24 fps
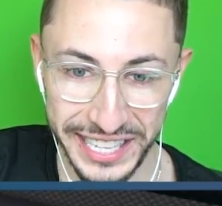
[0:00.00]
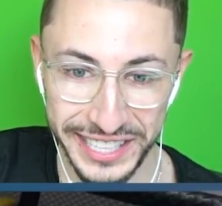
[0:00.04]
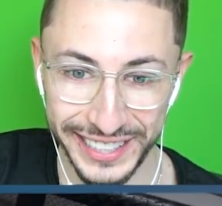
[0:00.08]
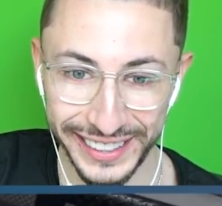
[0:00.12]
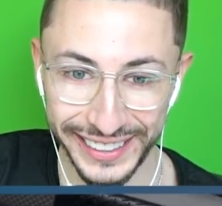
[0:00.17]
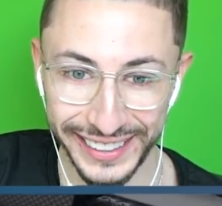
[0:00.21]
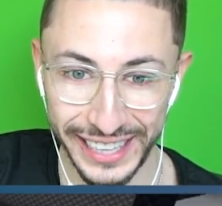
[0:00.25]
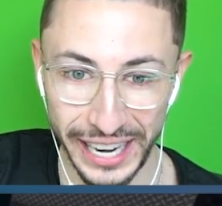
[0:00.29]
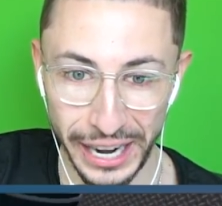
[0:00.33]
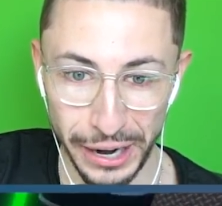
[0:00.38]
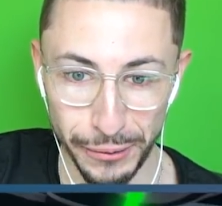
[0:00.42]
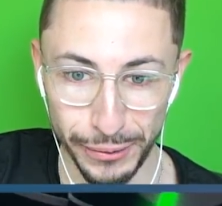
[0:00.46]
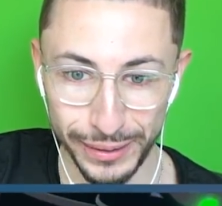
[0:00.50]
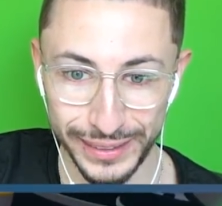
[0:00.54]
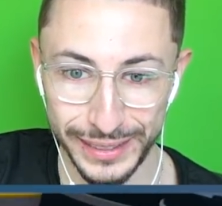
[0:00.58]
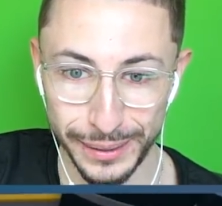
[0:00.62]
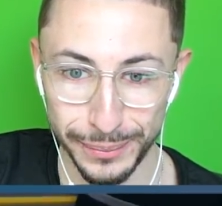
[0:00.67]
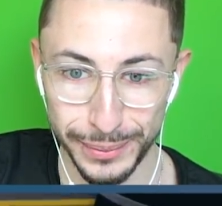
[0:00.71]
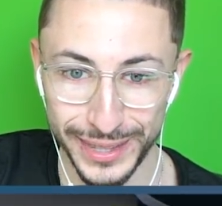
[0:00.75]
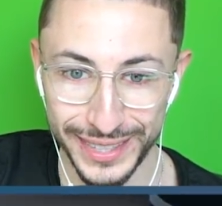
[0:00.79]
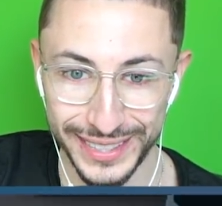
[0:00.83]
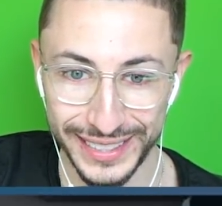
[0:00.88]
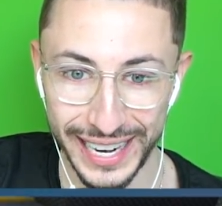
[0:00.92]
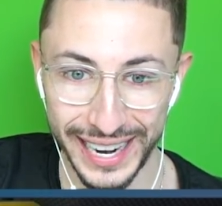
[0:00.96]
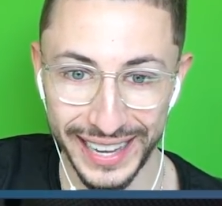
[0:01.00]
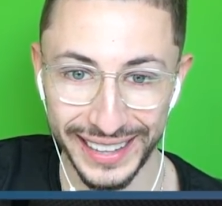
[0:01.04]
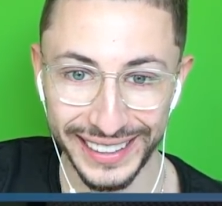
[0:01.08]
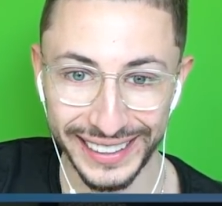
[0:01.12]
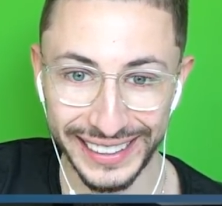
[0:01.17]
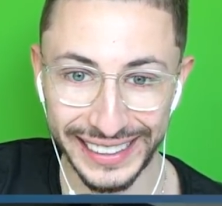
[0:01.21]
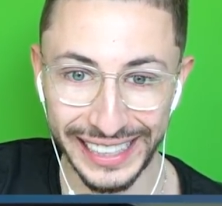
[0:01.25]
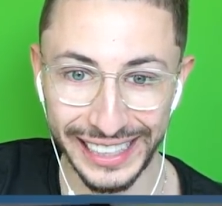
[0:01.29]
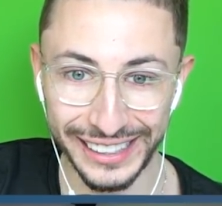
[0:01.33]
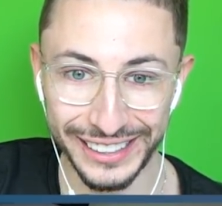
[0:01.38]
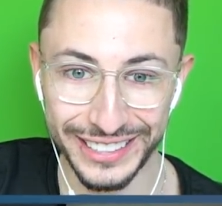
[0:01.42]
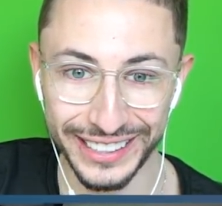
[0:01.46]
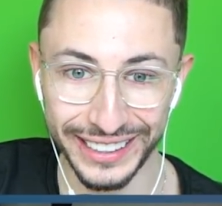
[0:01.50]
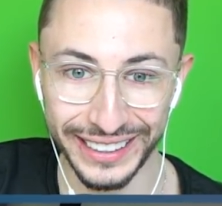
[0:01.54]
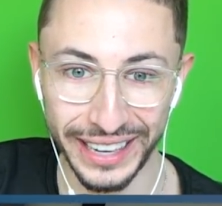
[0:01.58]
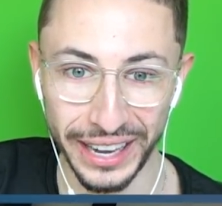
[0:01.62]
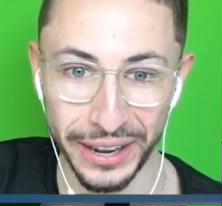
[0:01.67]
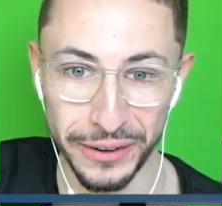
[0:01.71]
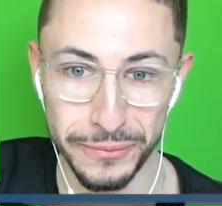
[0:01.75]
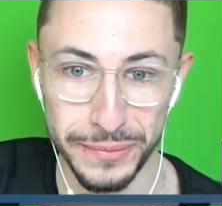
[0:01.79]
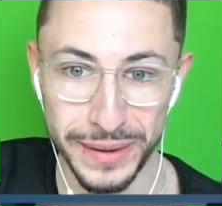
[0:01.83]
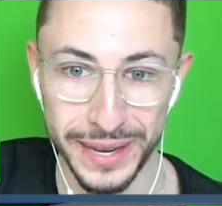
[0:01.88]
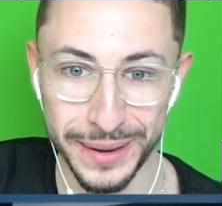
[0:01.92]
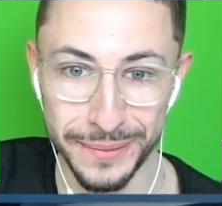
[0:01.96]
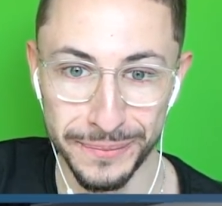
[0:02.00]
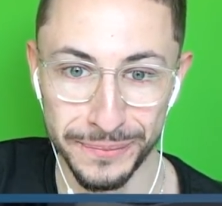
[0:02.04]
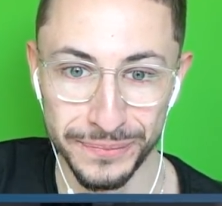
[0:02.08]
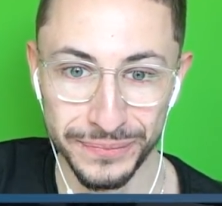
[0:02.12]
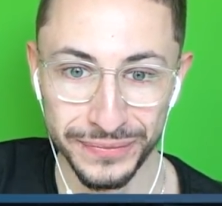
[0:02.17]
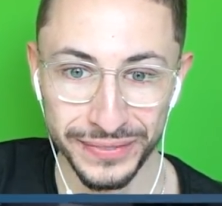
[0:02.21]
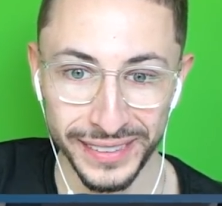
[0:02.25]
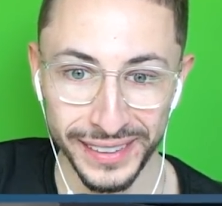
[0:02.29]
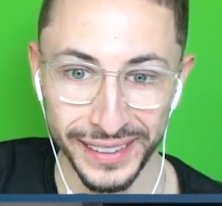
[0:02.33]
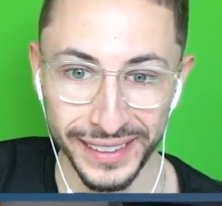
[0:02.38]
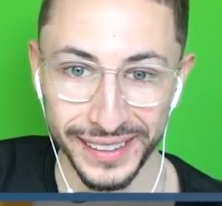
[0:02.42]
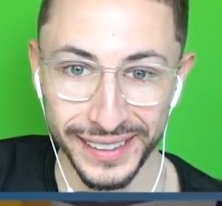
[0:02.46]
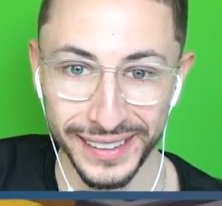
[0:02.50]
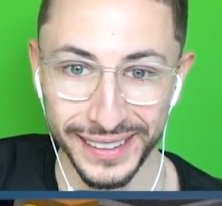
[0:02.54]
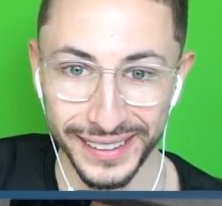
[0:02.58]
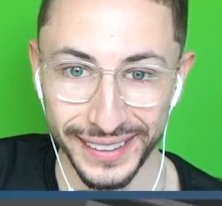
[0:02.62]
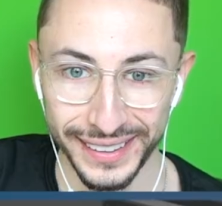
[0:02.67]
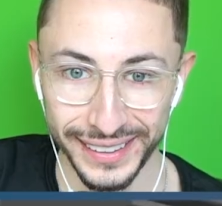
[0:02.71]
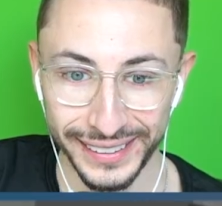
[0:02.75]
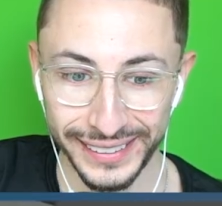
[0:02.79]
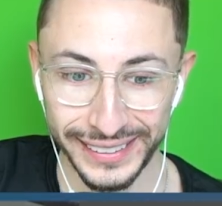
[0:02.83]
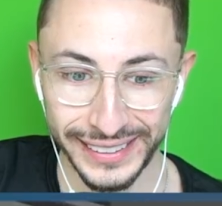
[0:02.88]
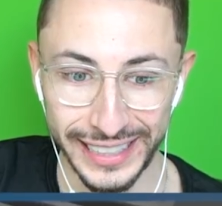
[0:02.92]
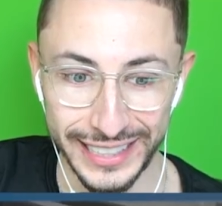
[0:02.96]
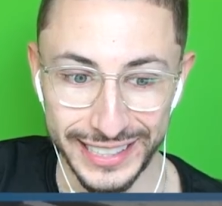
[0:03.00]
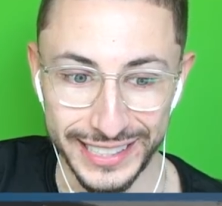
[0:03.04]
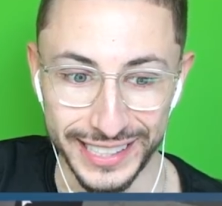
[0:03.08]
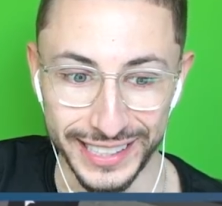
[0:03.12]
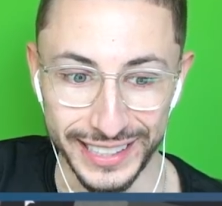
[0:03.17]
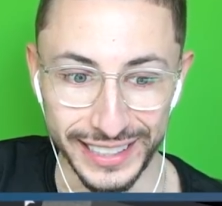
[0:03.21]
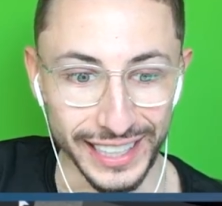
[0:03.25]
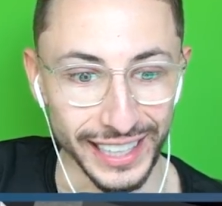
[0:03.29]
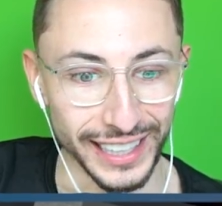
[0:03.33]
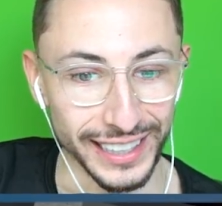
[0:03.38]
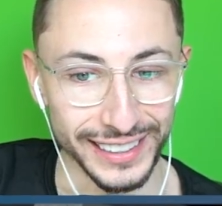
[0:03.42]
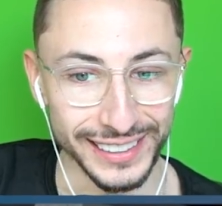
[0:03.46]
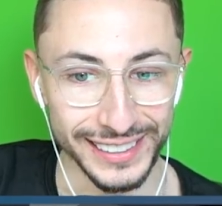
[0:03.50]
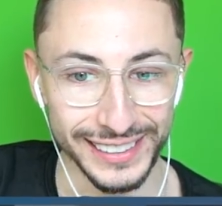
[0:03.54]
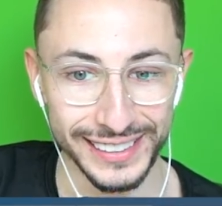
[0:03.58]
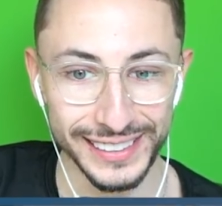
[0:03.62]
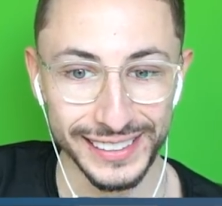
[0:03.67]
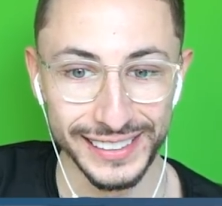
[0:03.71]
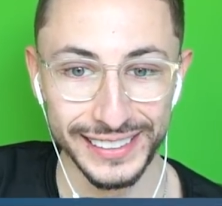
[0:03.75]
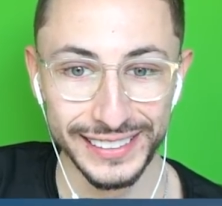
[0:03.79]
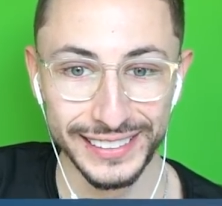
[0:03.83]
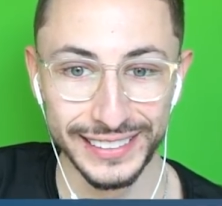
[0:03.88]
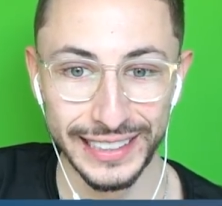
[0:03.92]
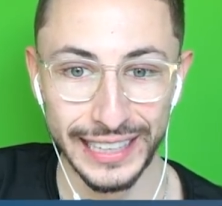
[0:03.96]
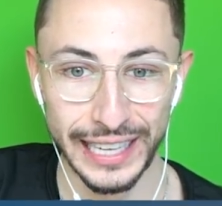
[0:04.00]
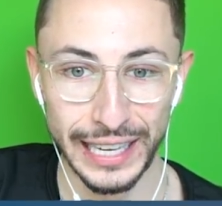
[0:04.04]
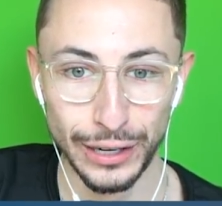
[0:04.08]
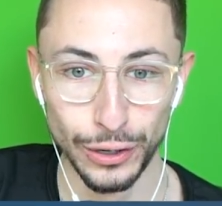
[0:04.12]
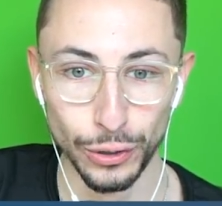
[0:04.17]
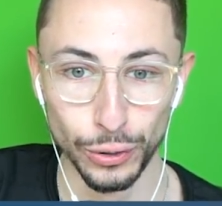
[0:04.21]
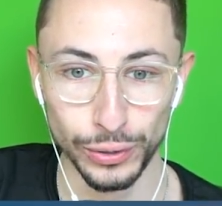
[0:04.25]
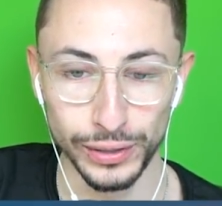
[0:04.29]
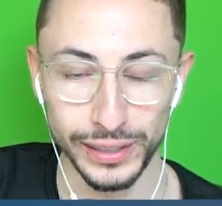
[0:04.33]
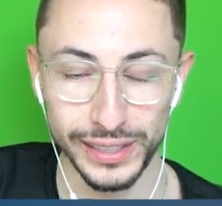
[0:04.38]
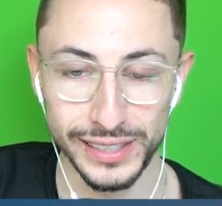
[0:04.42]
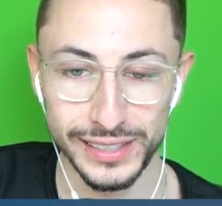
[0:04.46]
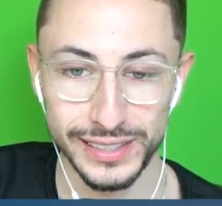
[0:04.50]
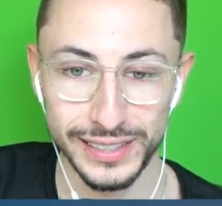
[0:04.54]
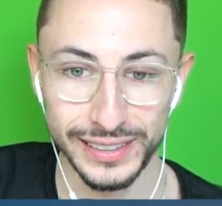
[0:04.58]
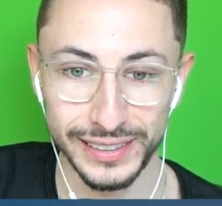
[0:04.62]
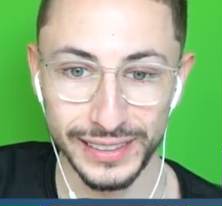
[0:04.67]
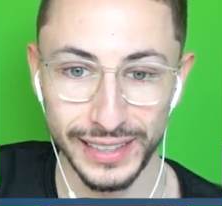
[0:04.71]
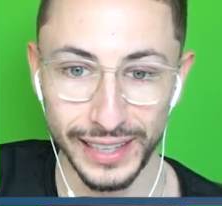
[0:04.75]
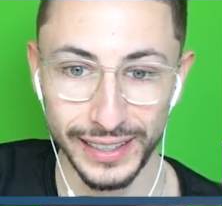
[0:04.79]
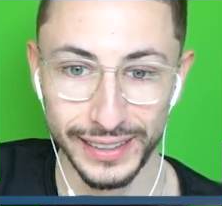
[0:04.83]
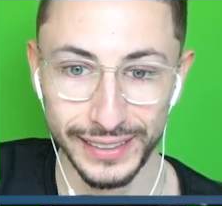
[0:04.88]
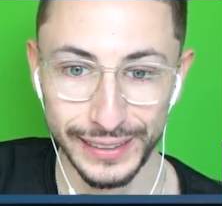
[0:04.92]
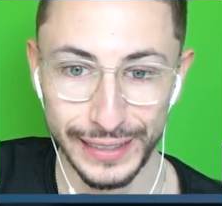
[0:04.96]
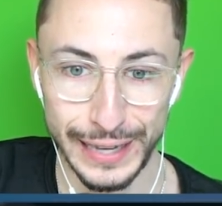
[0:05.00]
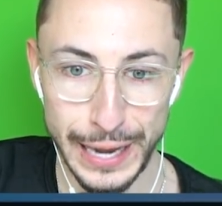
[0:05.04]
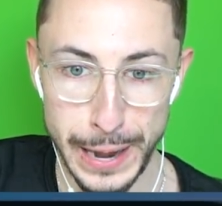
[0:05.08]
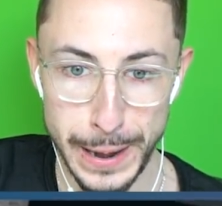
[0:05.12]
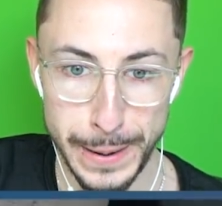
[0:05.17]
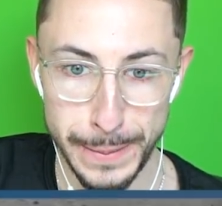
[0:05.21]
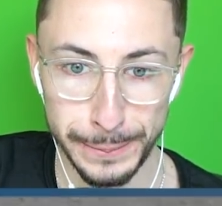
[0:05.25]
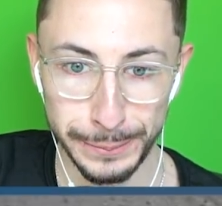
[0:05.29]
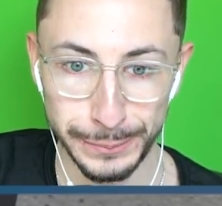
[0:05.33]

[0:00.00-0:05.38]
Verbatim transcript: kitchen gun. What's up with this guy in the kitchen gun meme? Kitchen gun. Hello, kitchen gun.